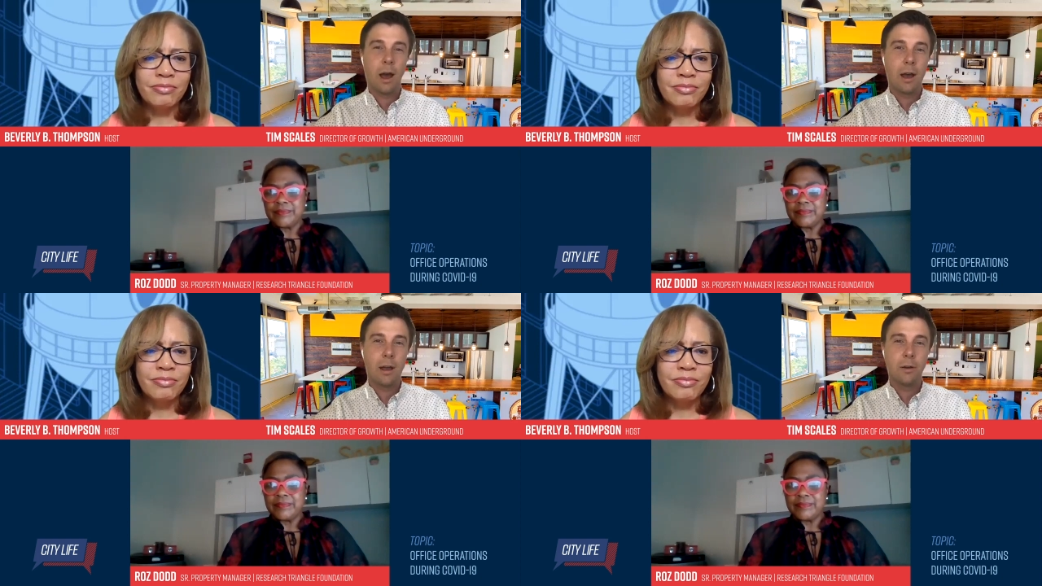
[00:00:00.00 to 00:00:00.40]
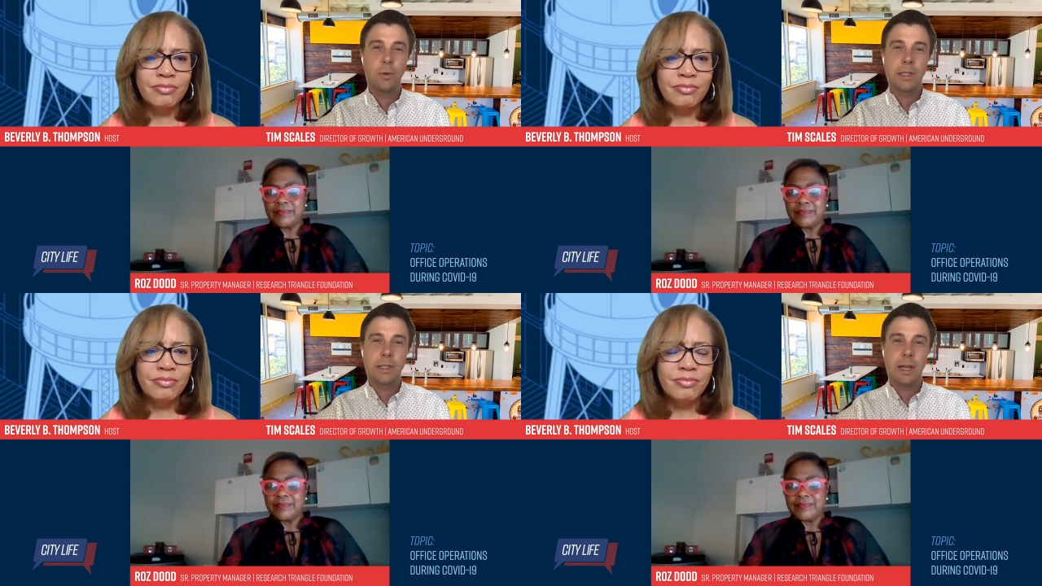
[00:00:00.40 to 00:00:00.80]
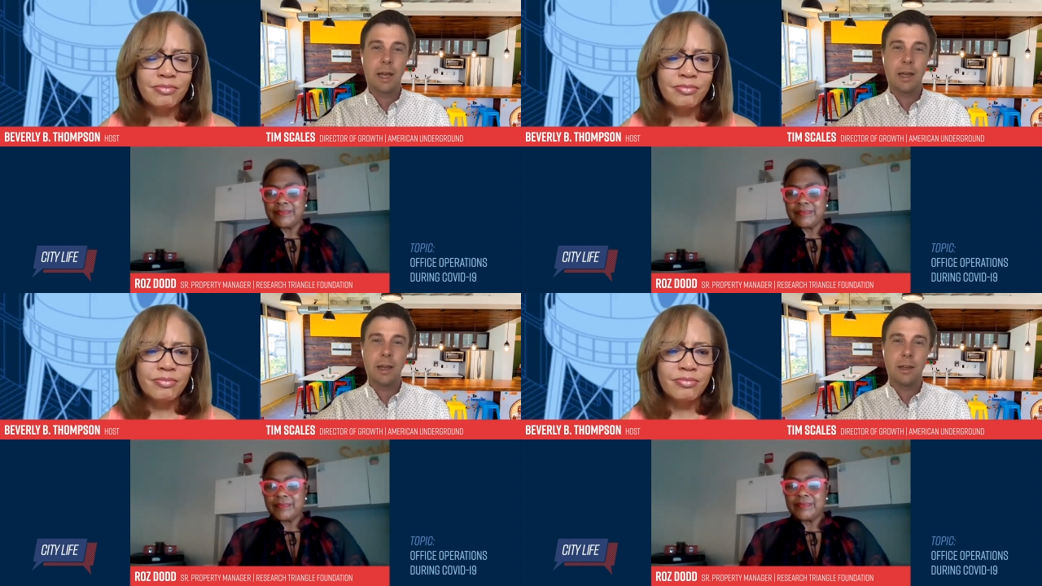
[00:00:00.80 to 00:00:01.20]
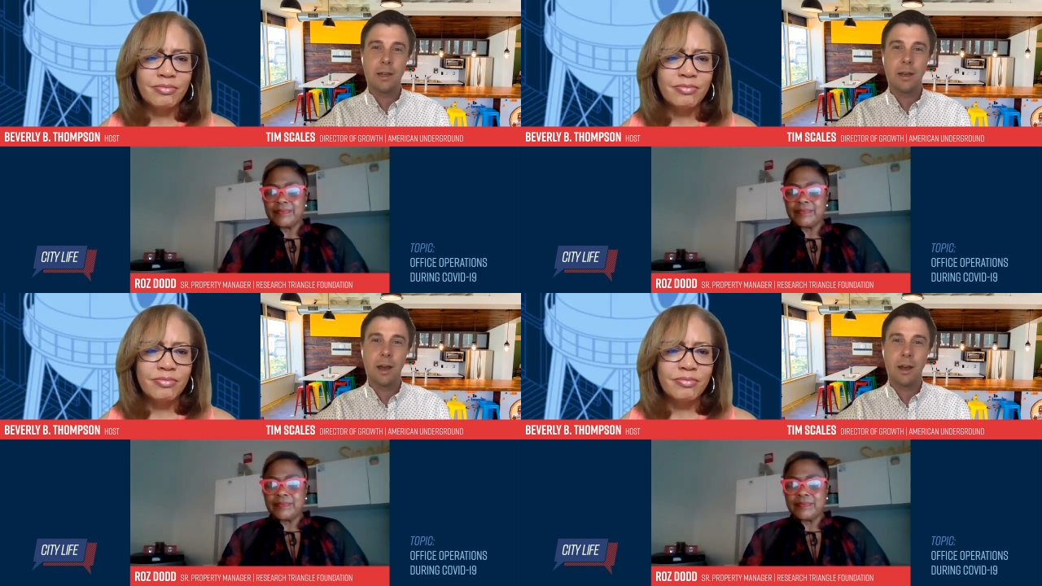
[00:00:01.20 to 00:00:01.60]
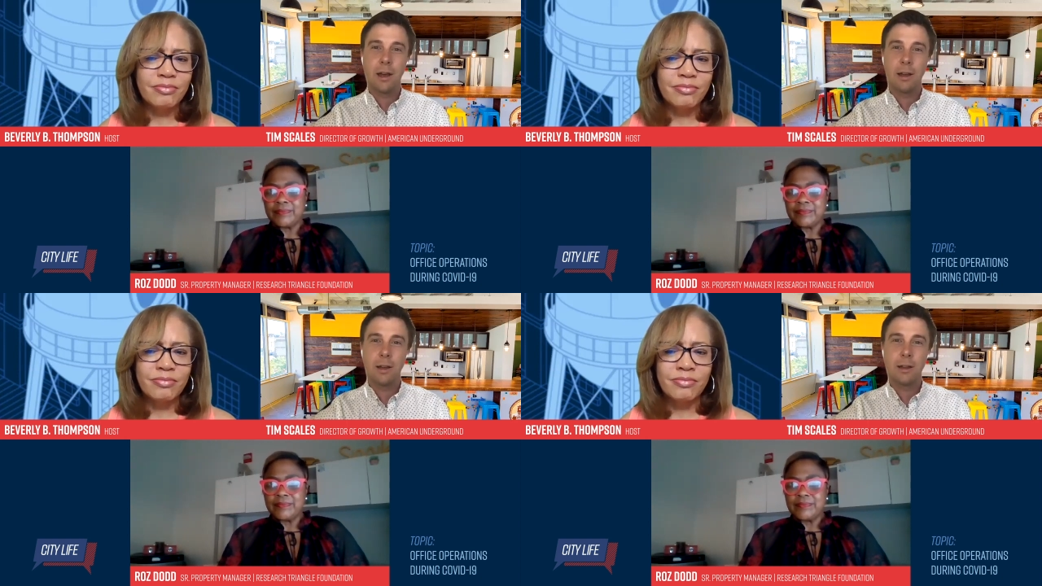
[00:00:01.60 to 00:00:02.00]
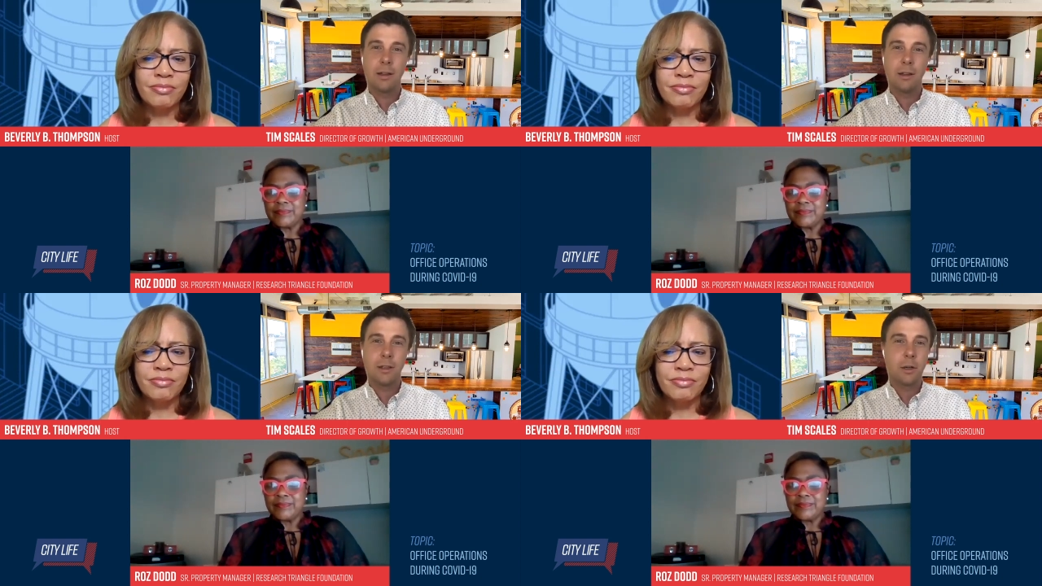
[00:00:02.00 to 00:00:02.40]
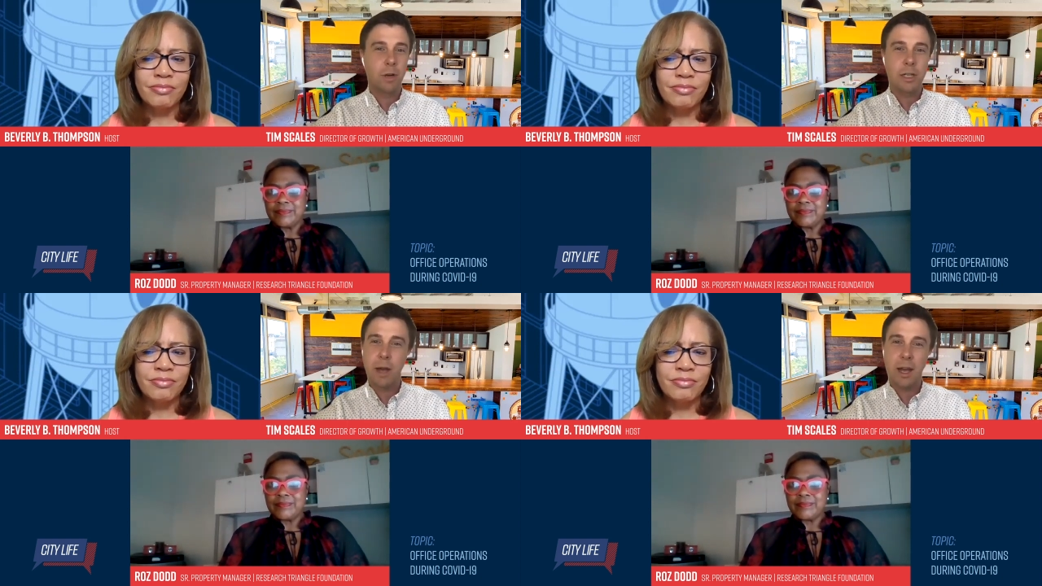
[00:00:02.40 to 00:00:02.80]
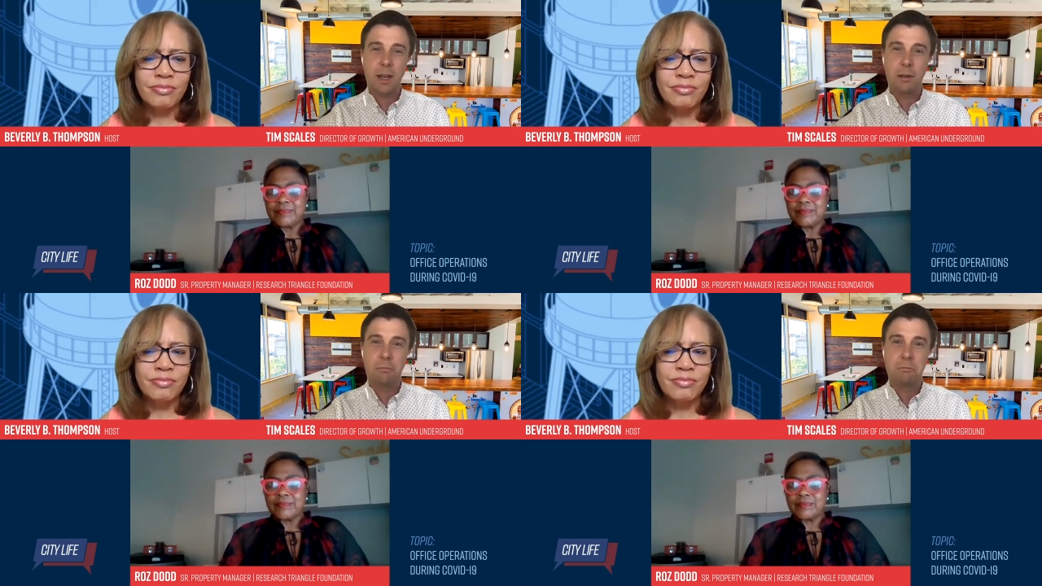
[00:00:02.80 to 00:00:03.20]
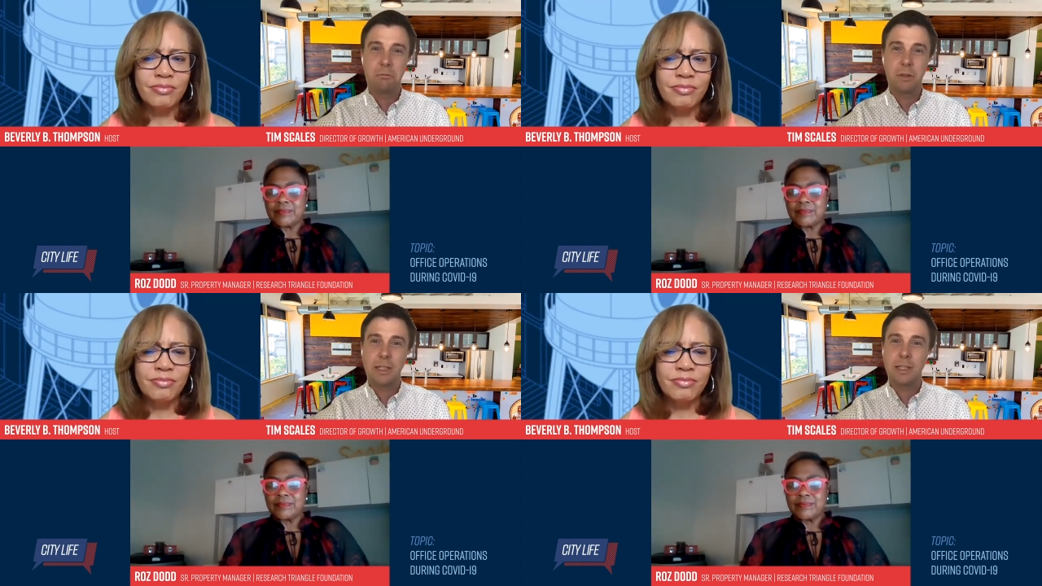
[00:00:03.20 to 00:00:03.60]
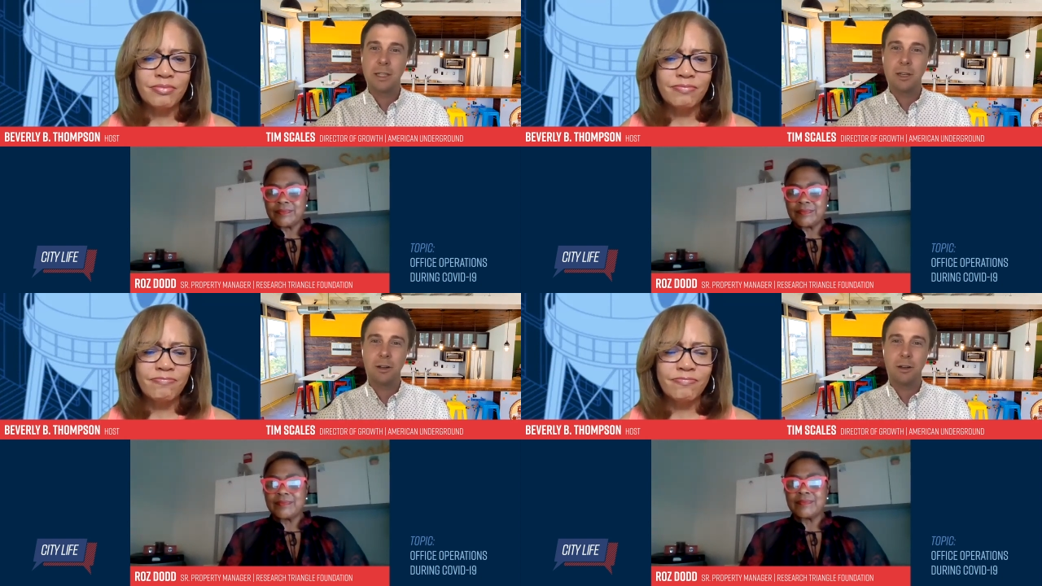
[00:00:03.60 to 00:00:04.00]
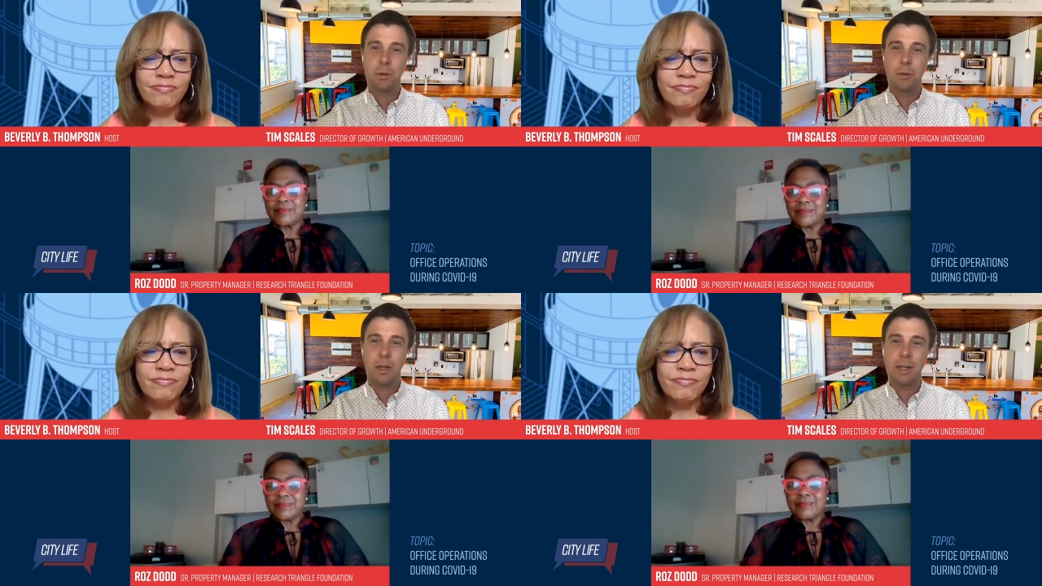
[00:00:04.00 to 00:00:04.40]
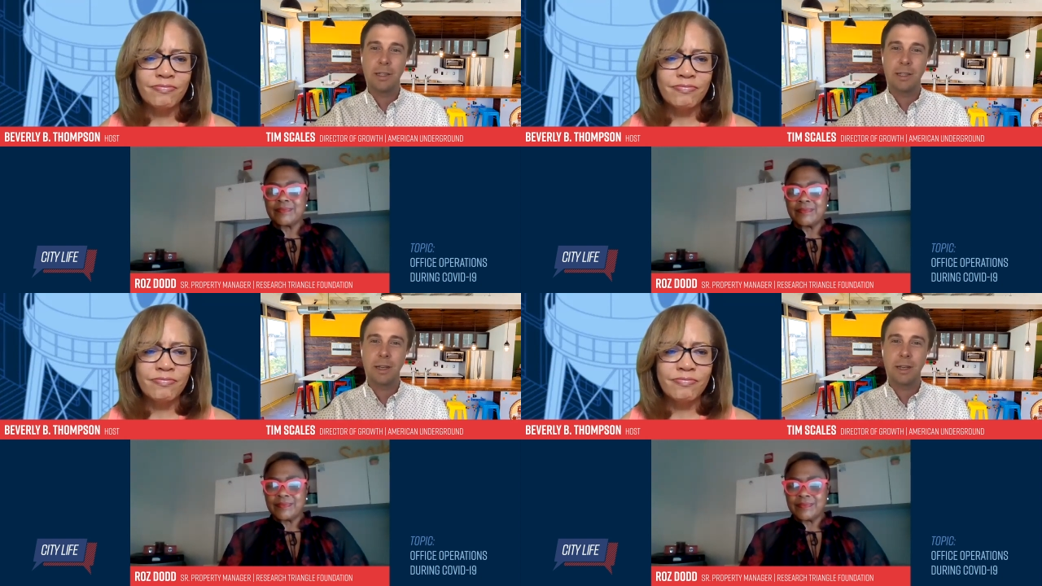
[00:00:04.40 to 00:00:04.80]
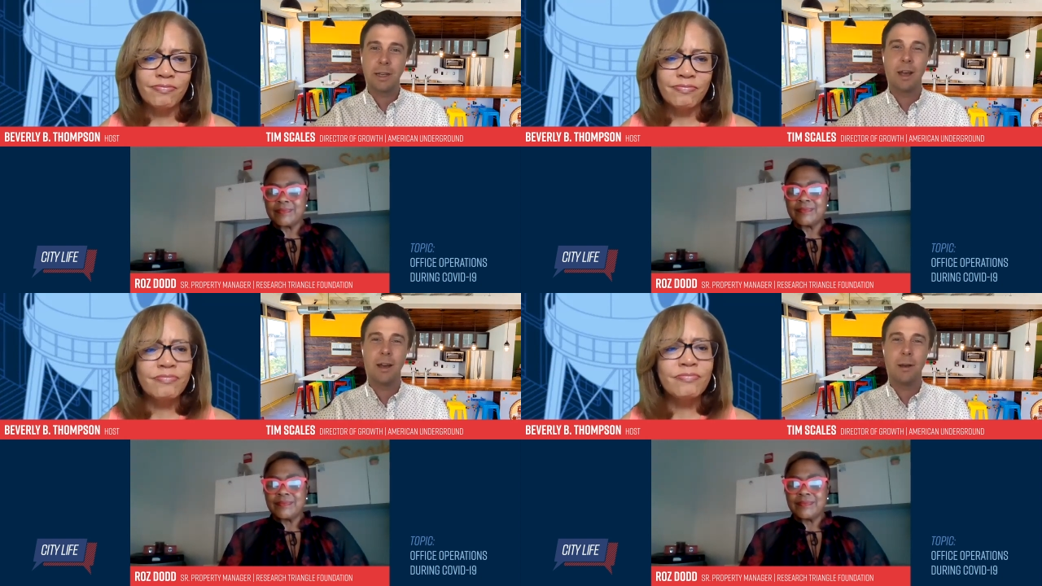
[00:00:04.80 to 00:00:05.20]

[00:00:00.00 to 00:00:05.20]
Speaker 1: I would say uh, don't rush back listen to your employees and